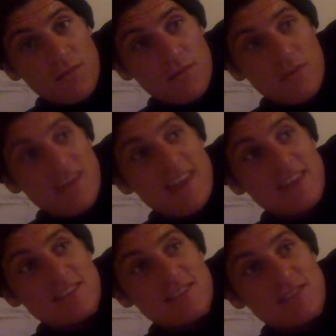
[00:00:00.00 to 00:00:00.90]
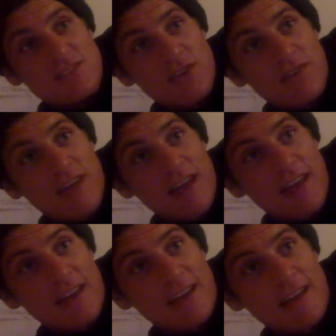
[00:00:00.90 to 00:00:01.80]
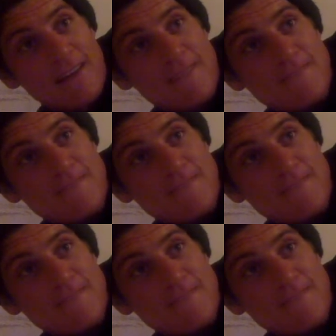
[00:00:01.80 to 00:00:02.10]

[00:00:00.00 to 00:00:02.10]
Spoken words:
with the innocence of a